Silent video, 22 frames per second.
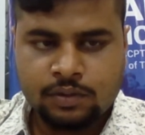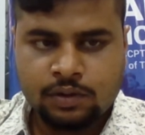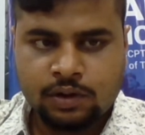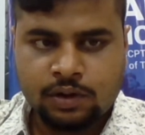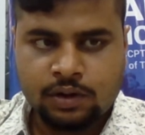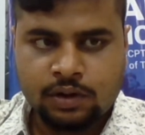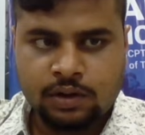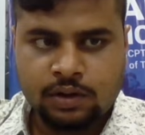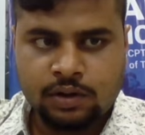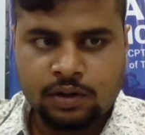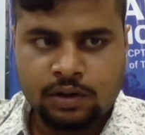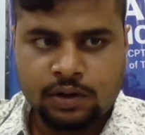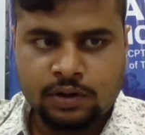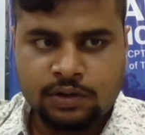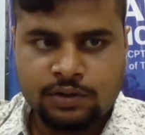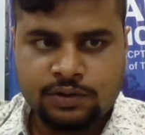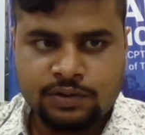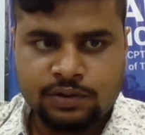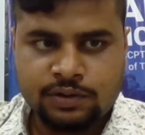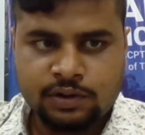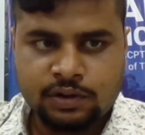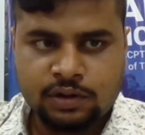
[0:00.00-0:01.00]
and
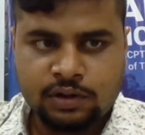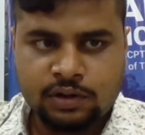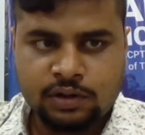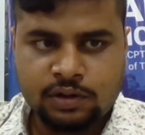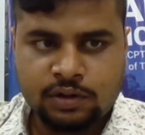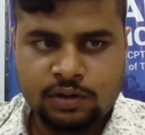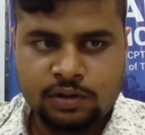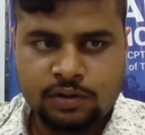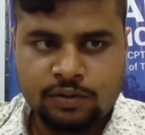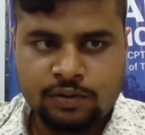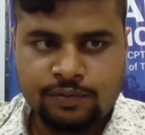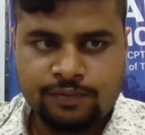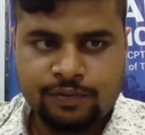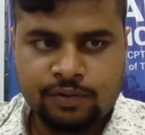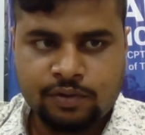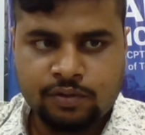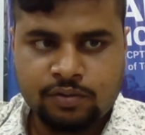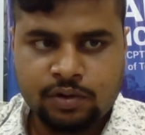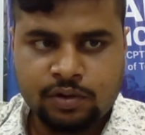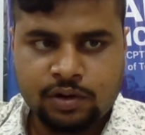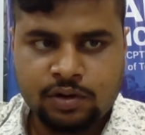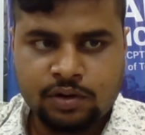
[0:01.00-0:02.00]
let's see if we
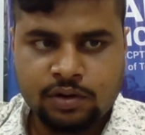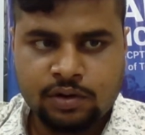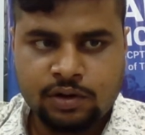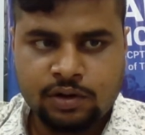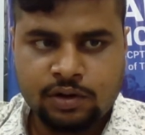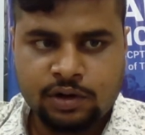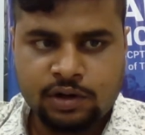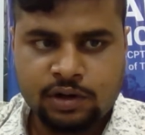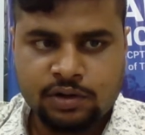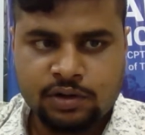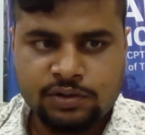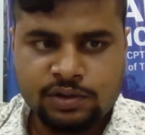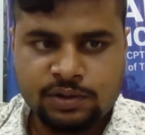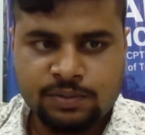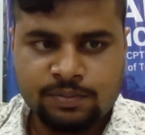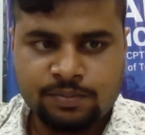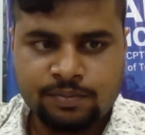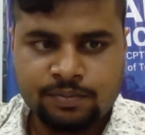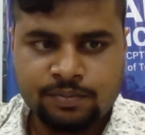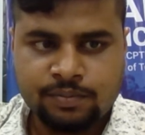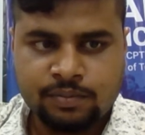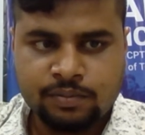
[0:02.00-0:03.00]
can detect
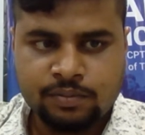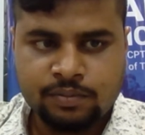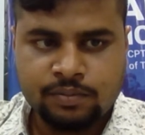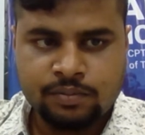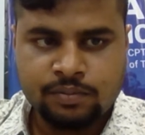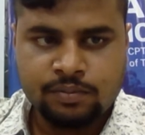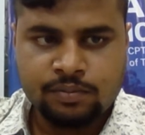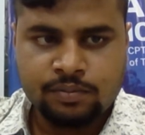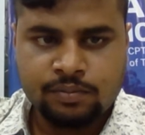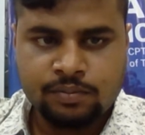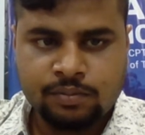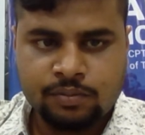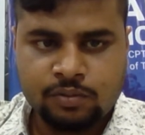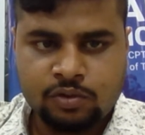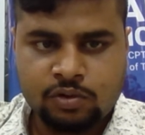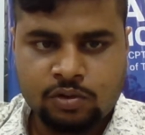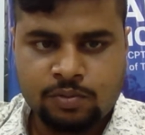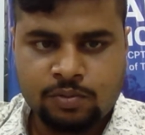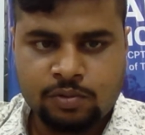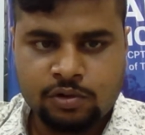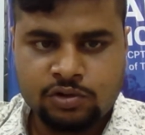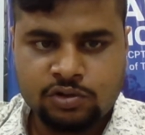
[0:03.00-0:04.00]
some more
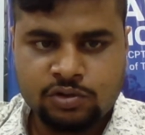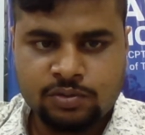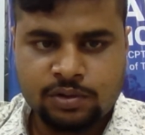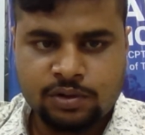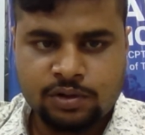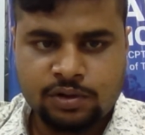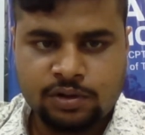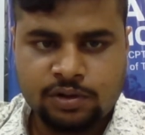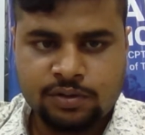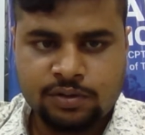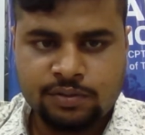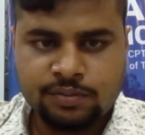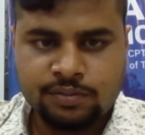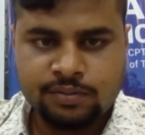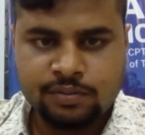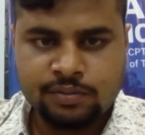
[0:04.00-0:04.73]
boards over here.